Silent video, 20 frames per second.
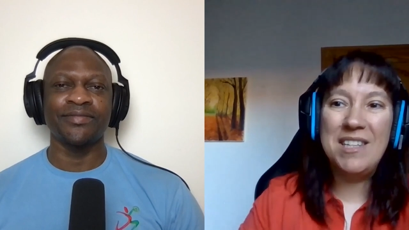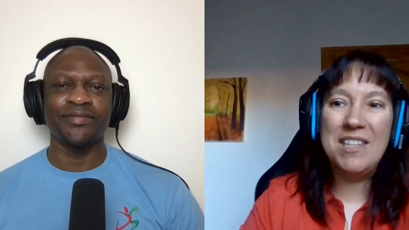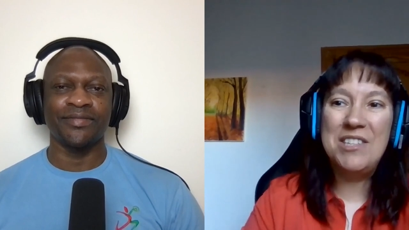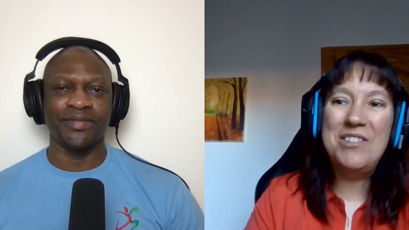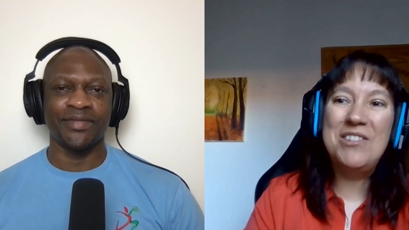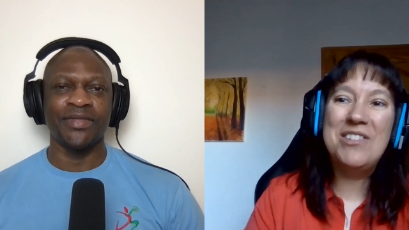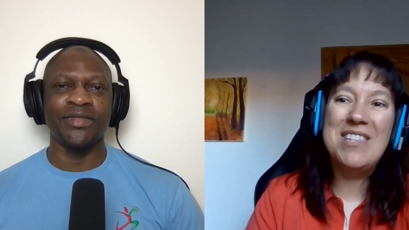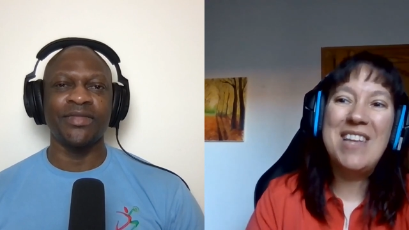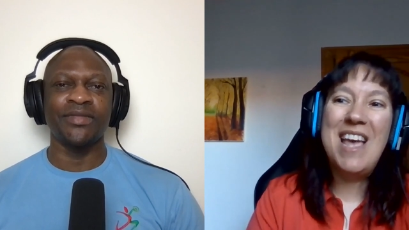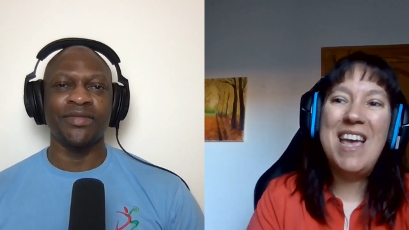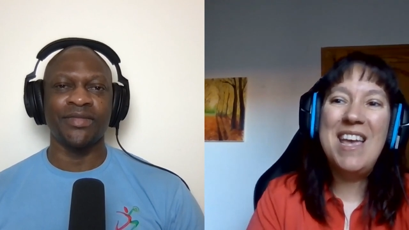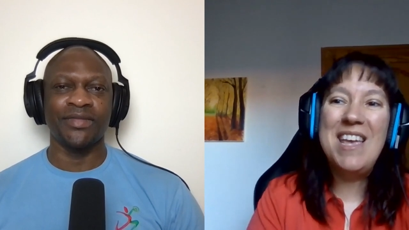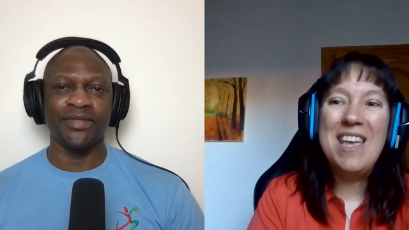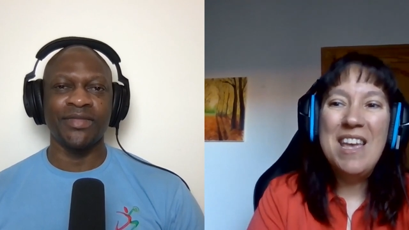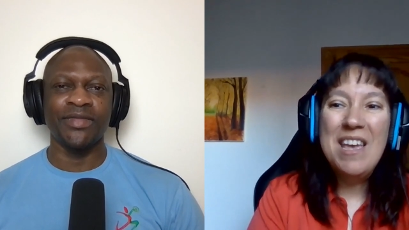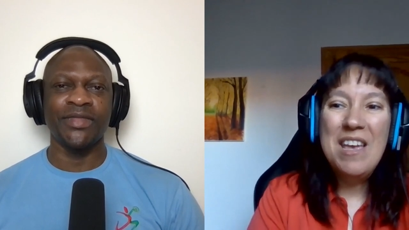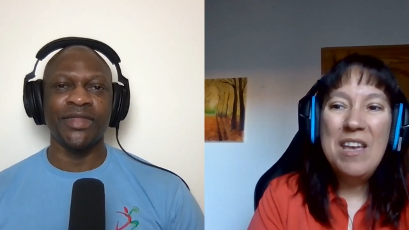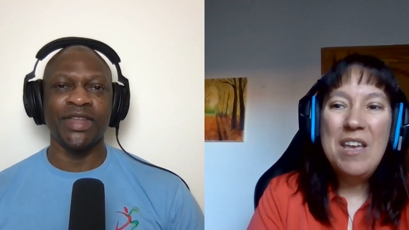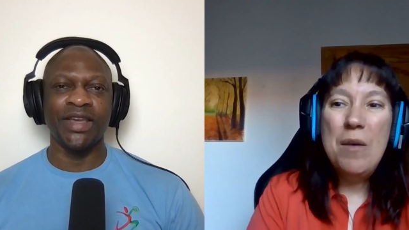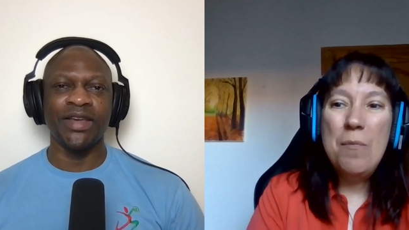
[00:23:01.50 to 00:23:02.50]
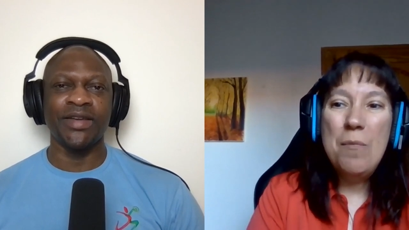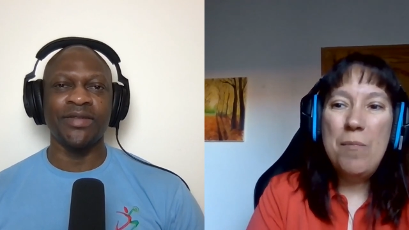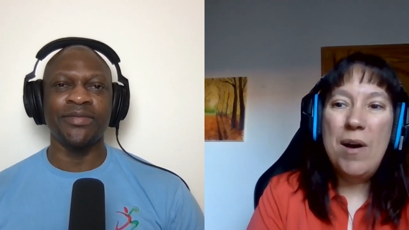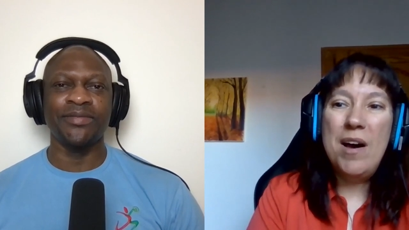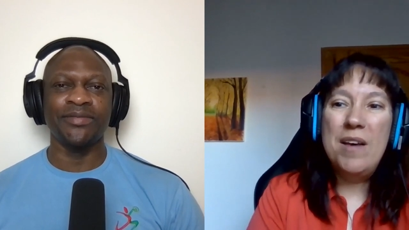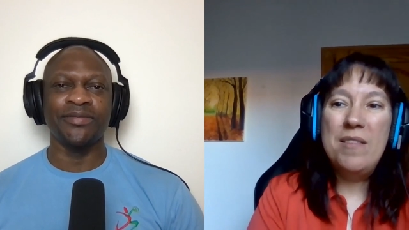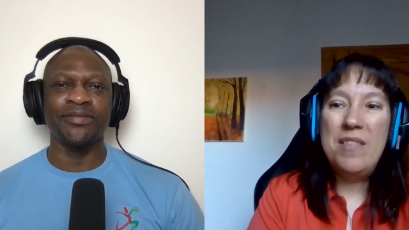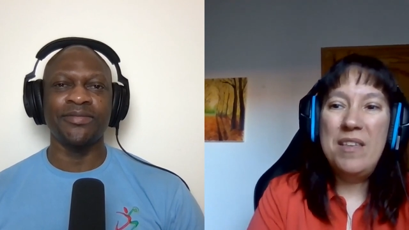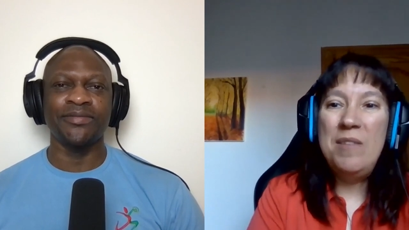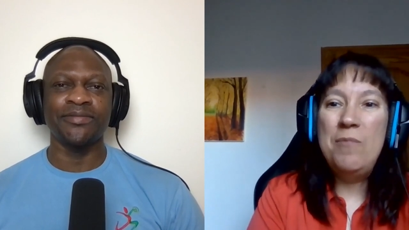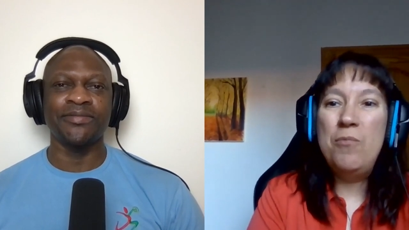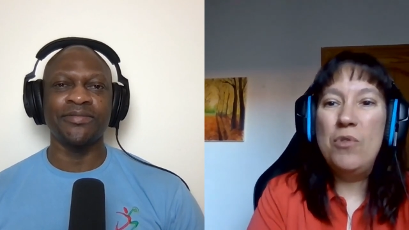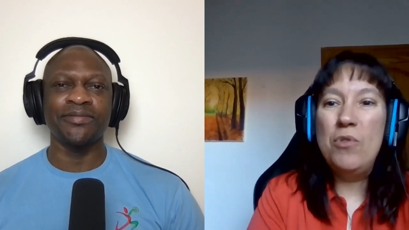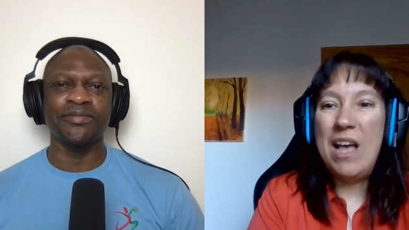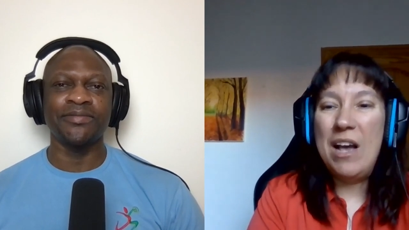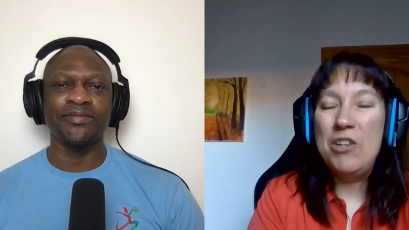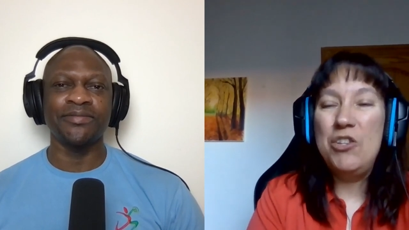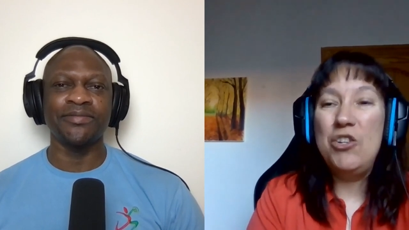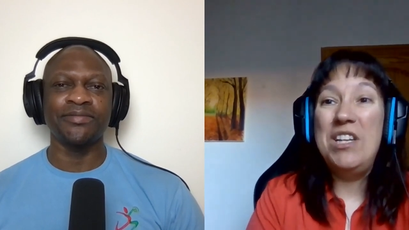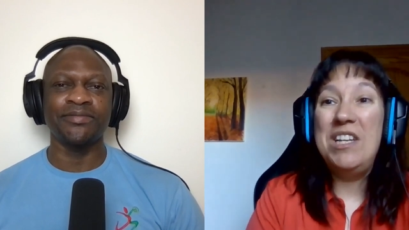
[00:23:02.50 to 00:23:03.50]
Speaker 1: as you say. Yeah. But it would
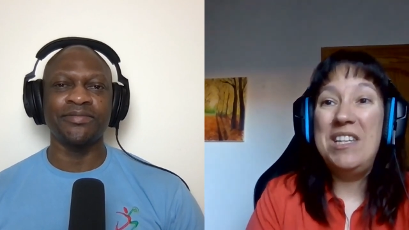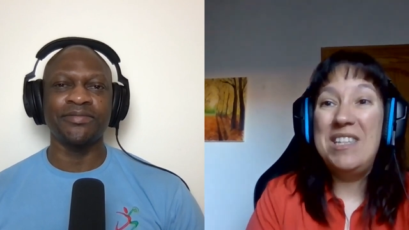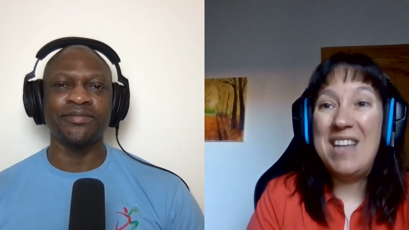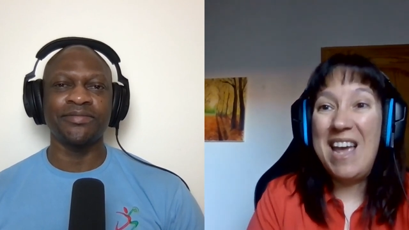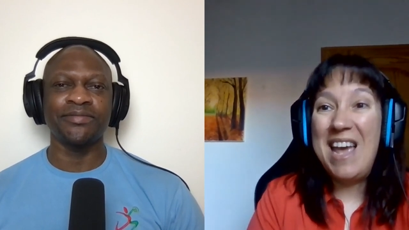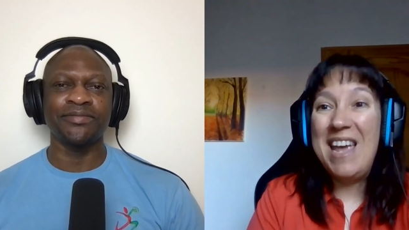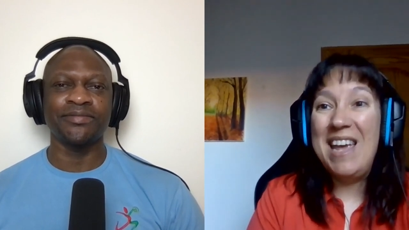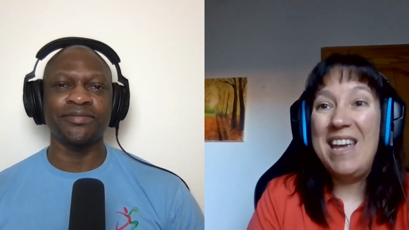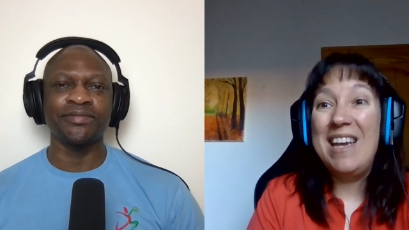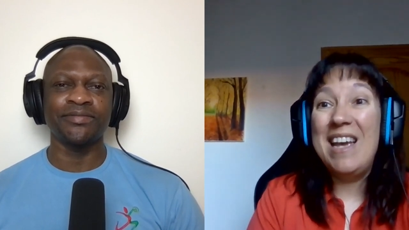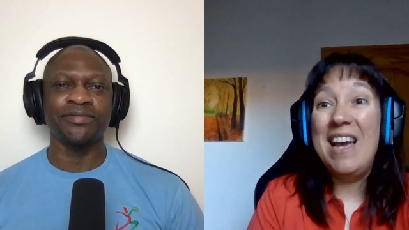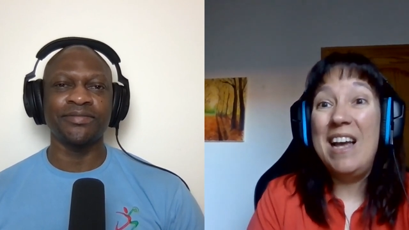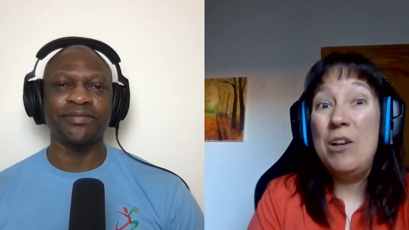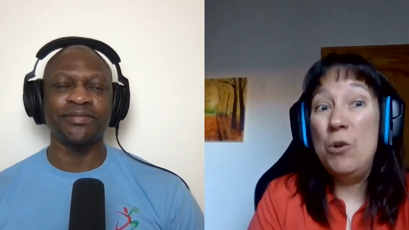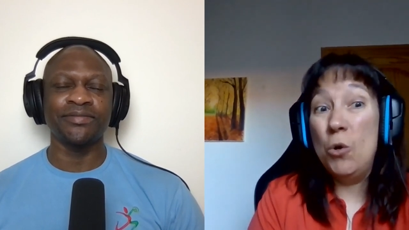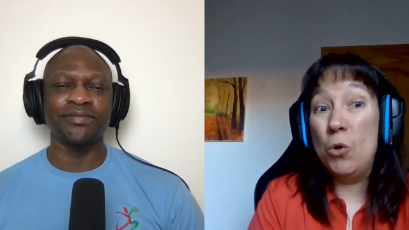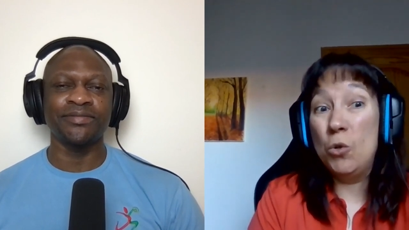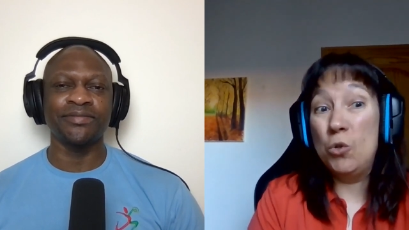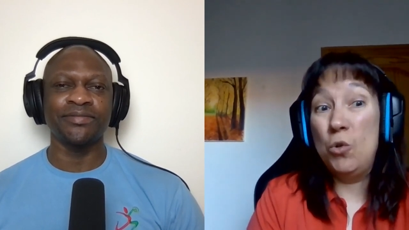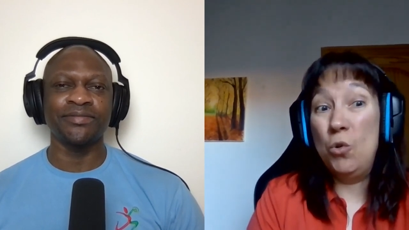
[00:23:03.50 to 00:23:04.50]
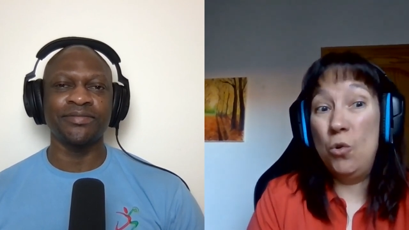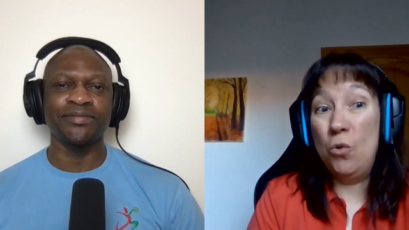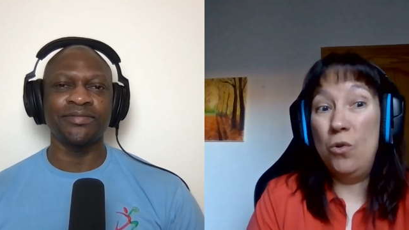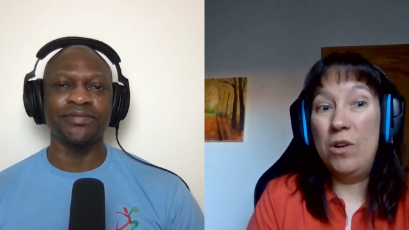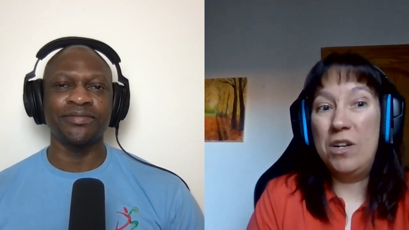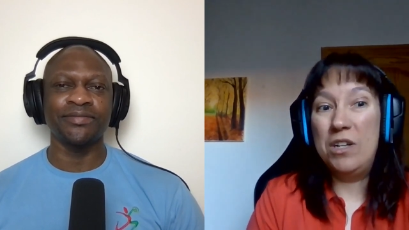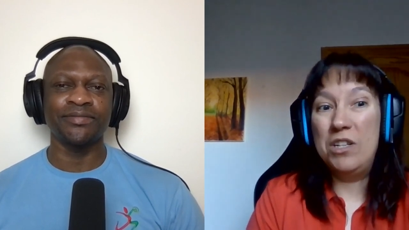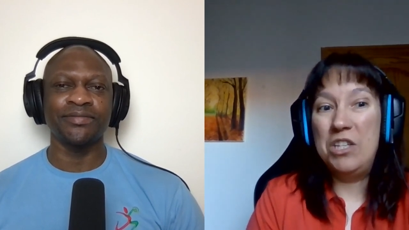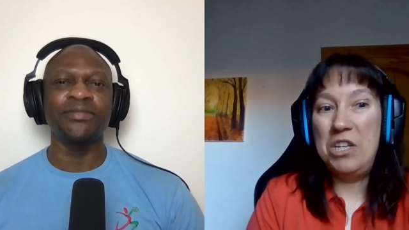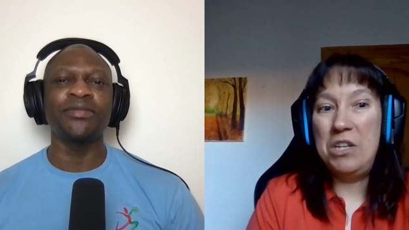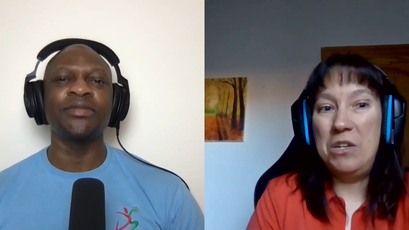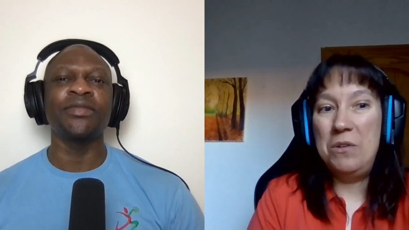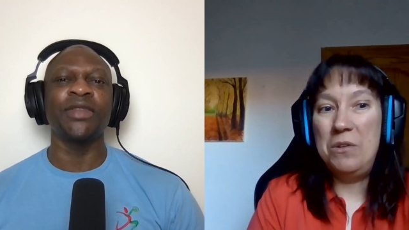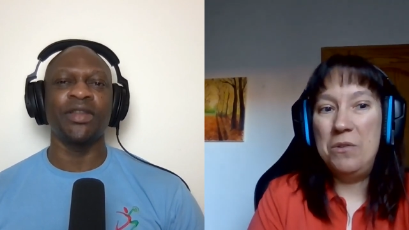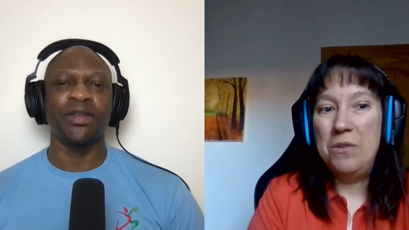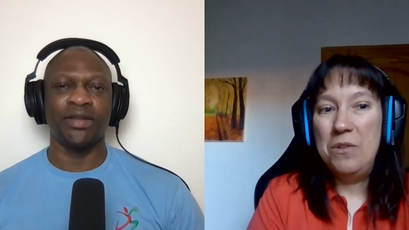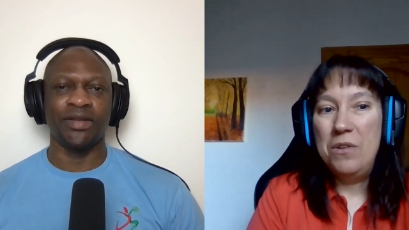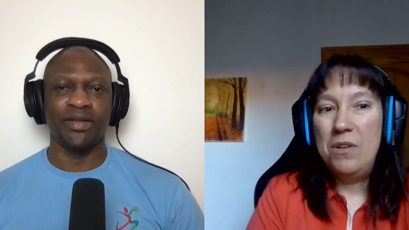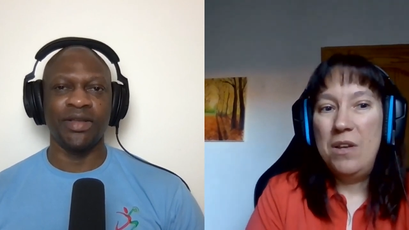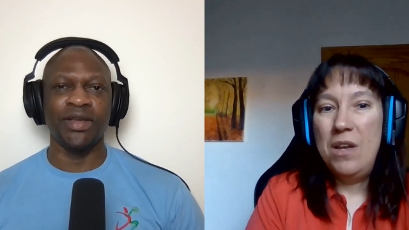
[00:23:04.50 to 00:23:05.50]
actually take a lot longer
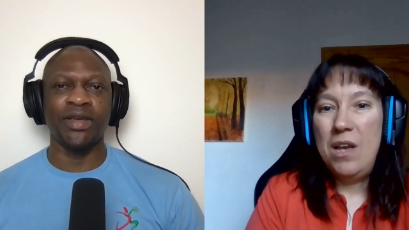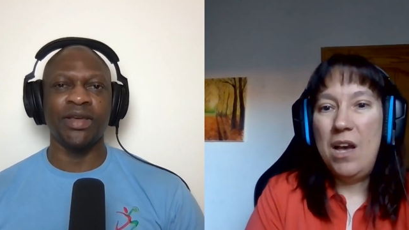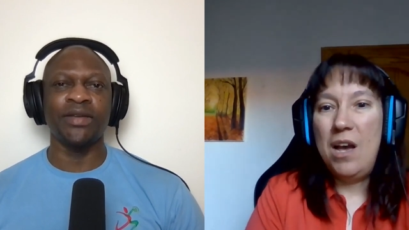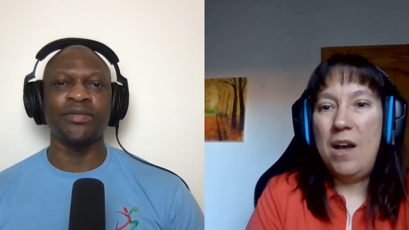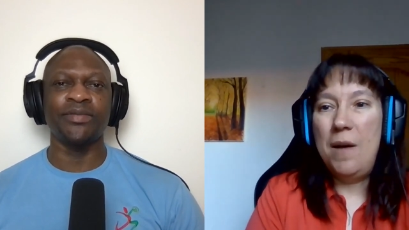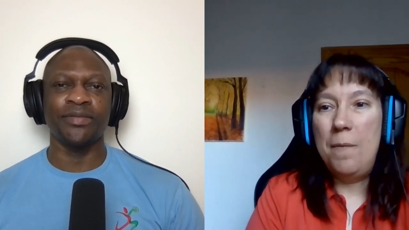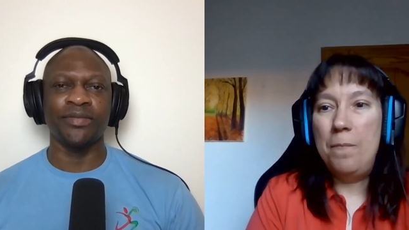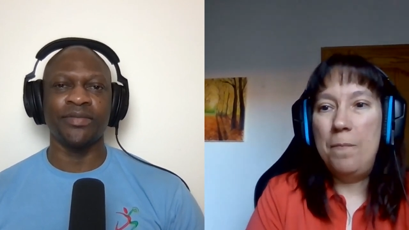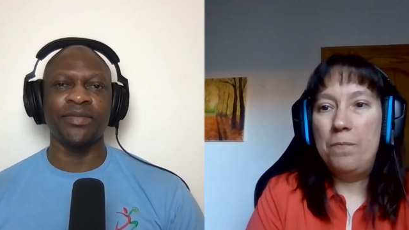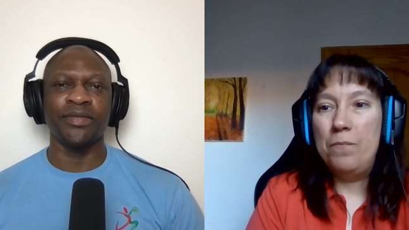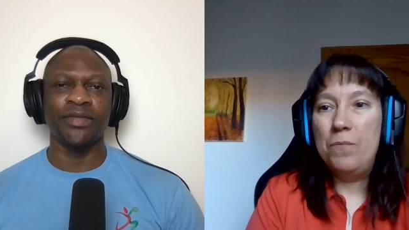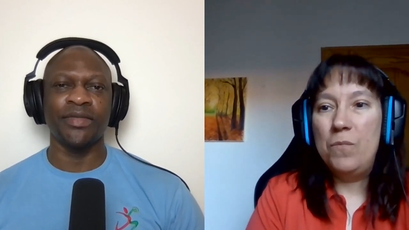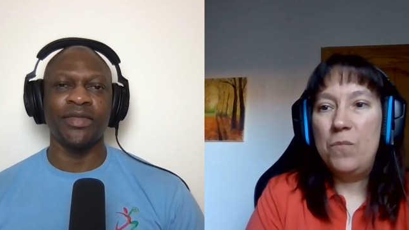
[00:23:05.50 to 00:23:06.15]
to. Yeah. Um,